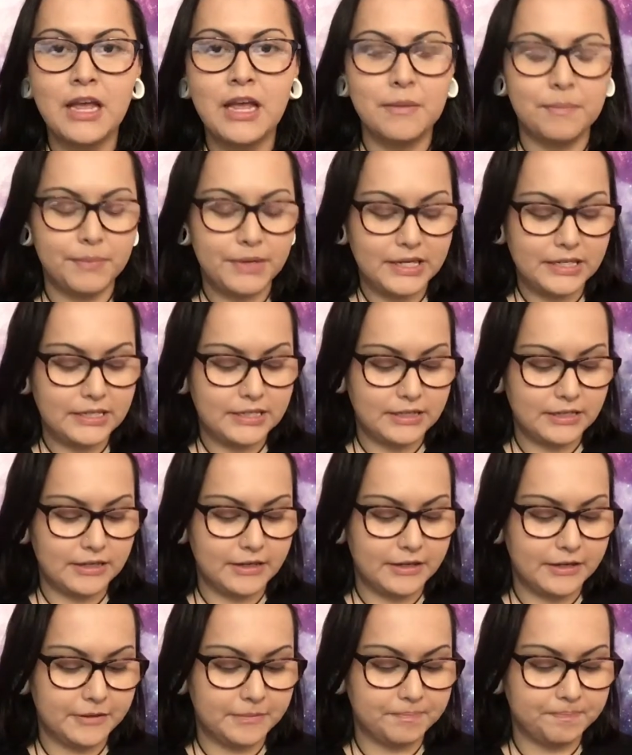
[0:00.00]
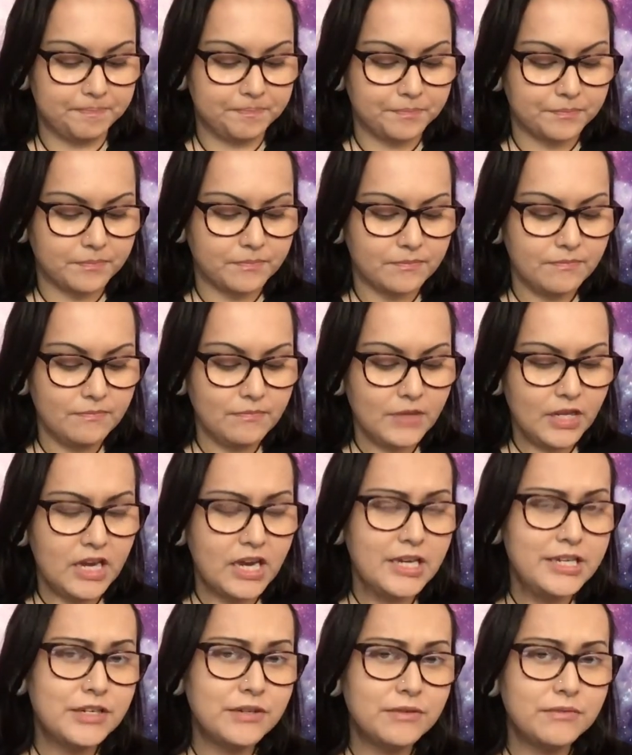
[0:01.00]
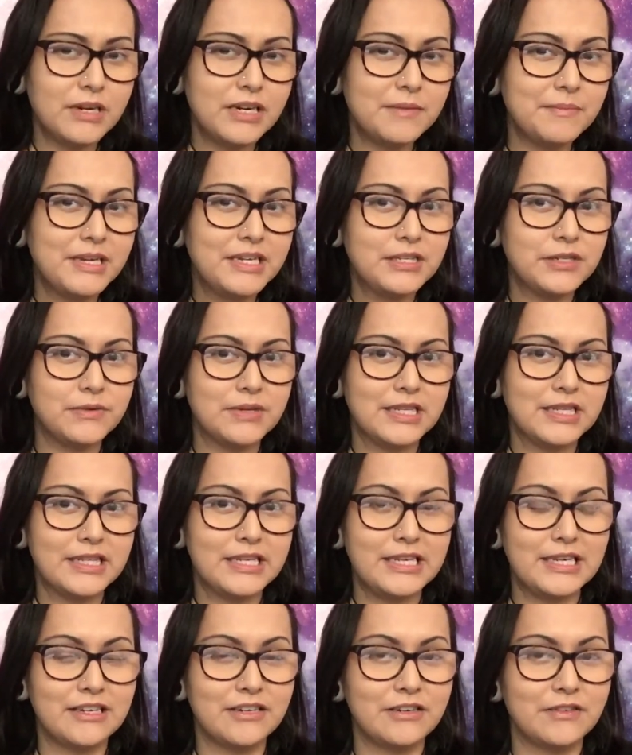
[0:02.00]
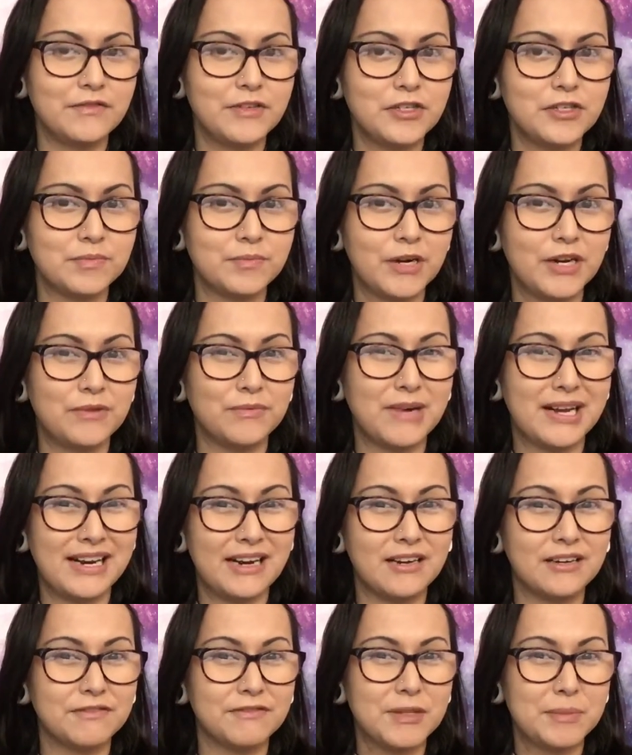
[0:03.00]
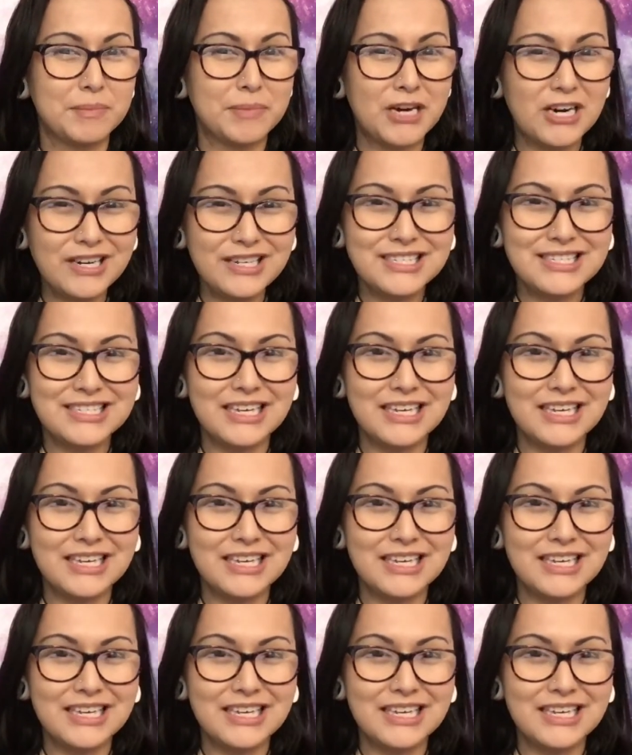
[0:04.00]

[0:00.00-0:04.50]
But I don't recommend doing the interview spread right out of the box. I